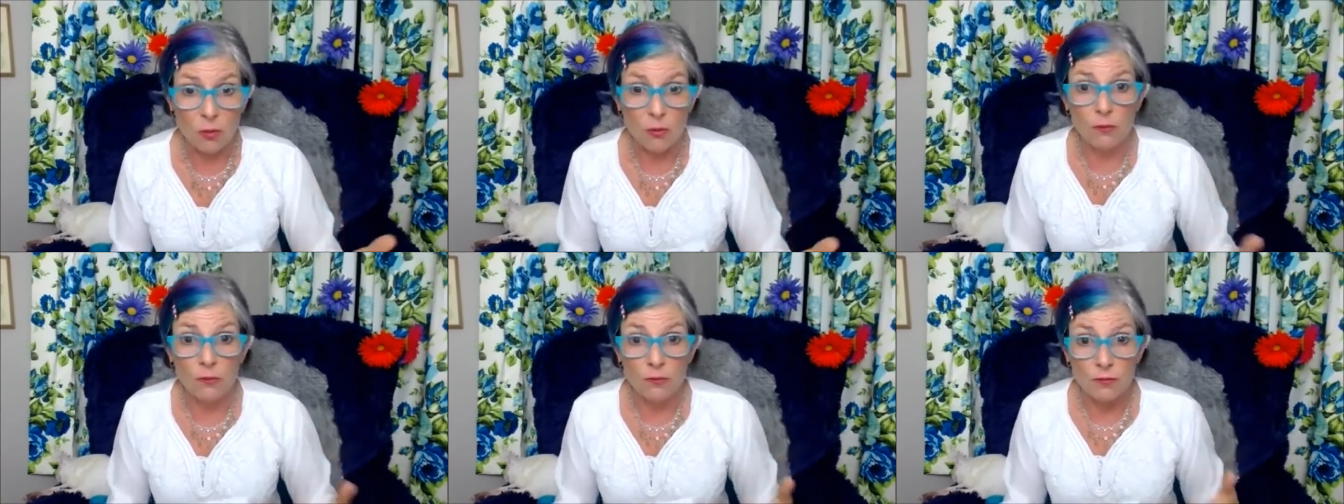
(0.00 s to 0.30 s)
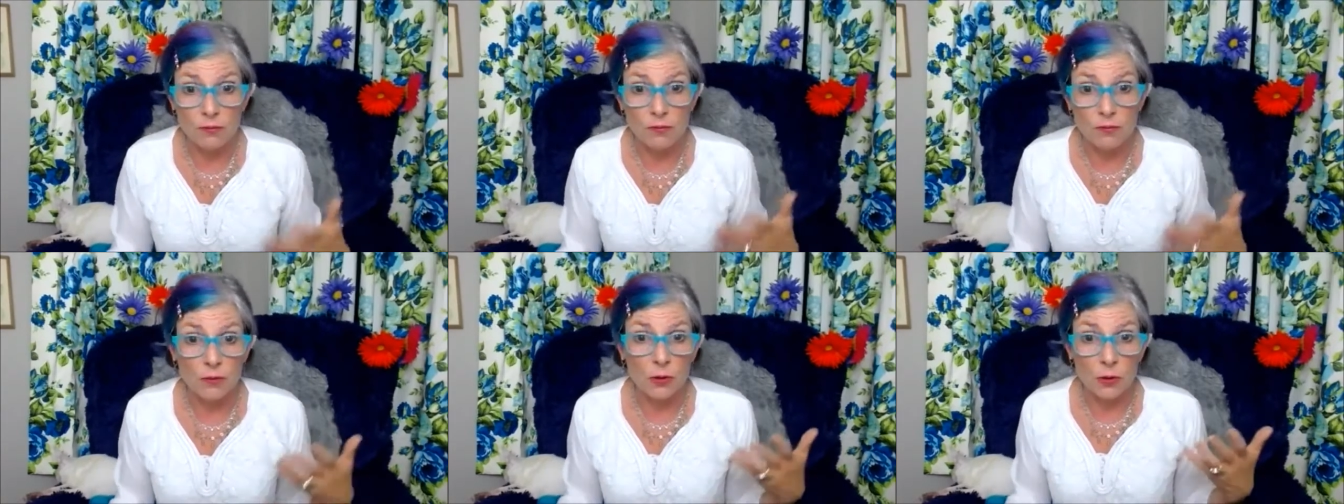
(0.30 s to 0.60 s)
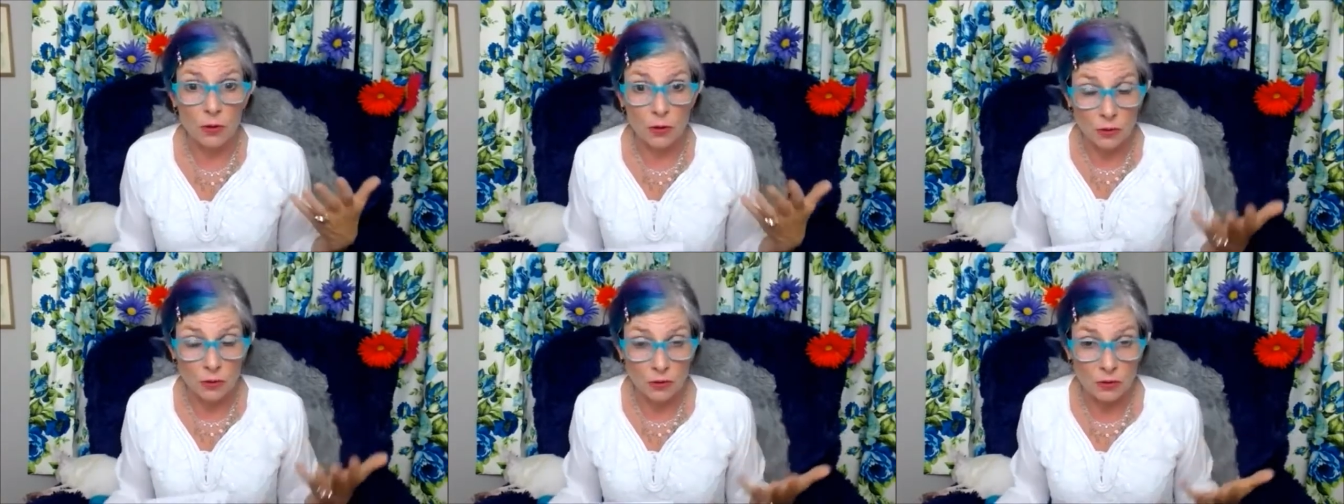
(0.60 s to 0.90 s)

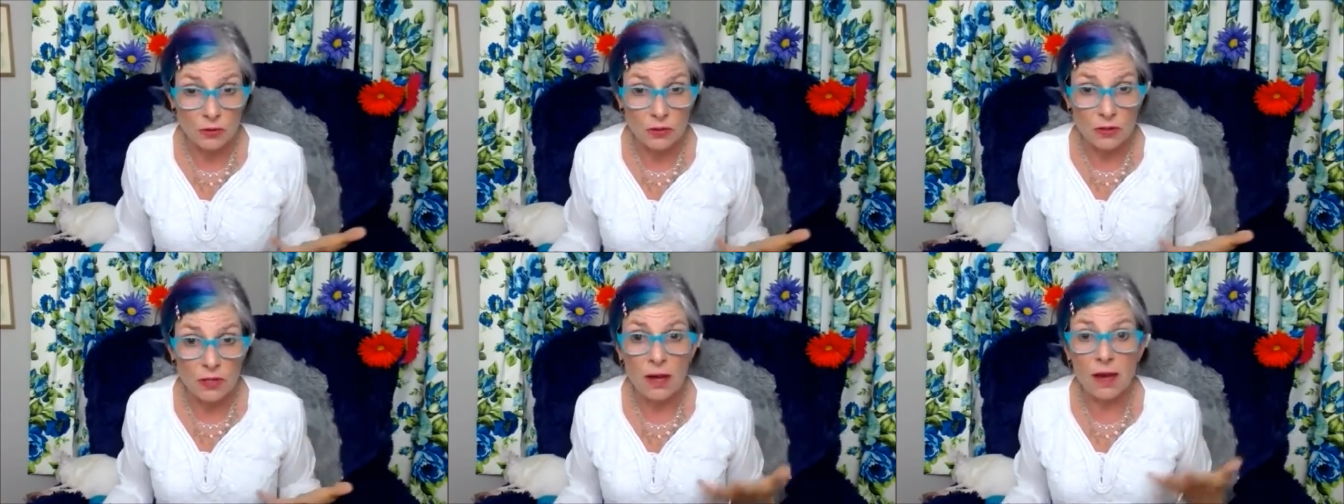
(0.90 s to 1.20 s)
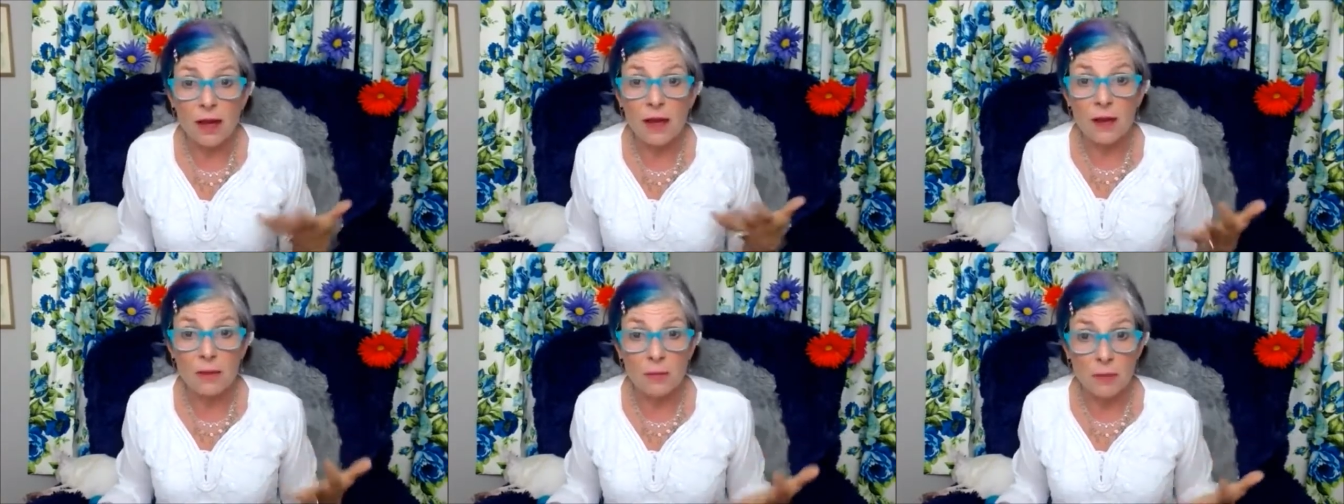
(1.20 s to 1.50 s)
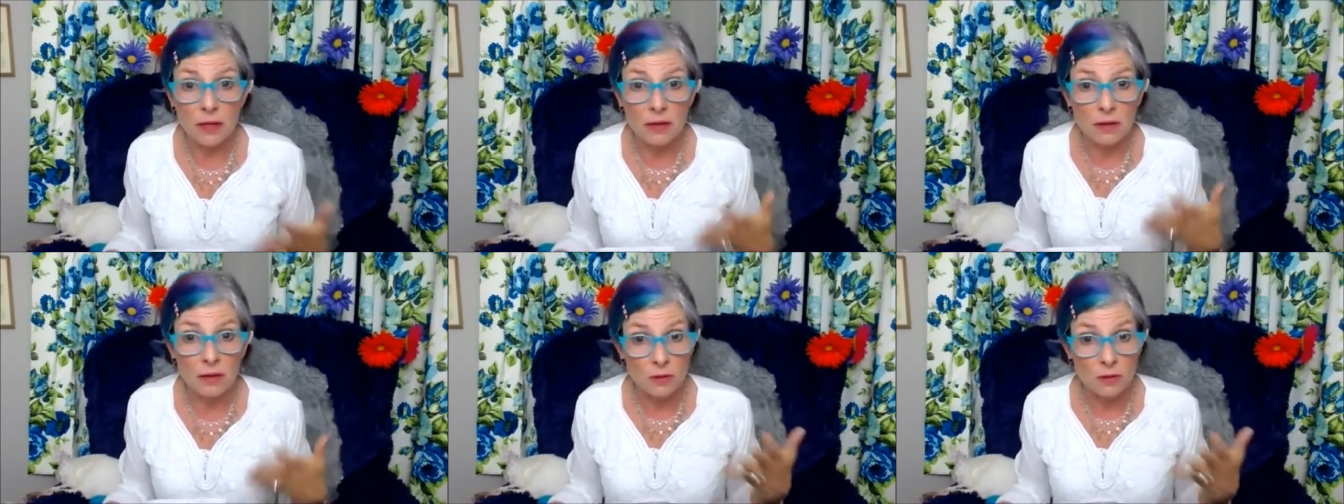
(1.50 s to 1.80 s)
over
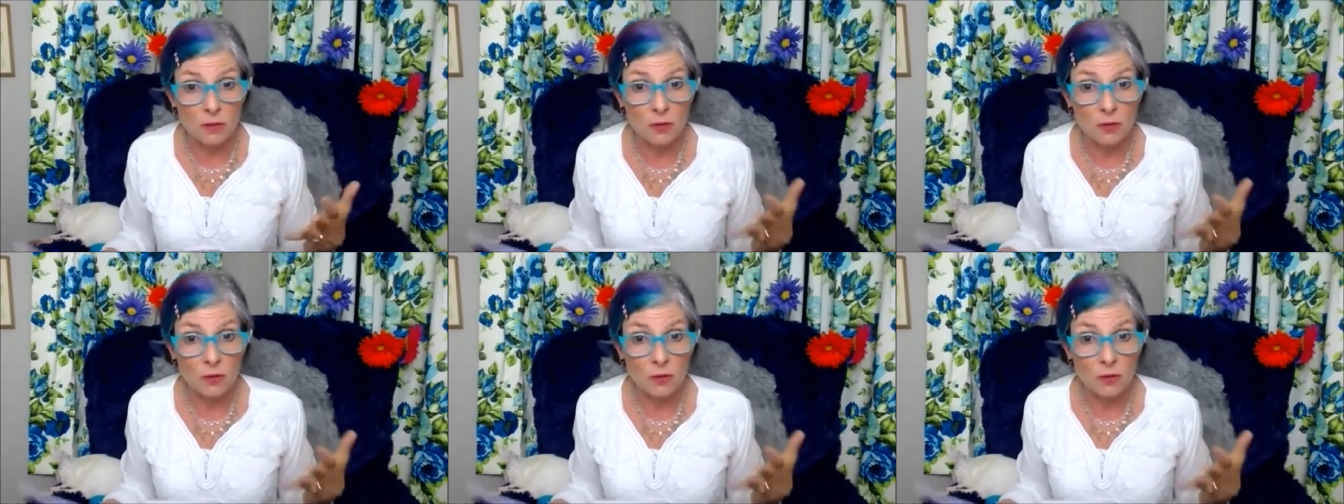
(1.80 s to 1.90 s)
time and in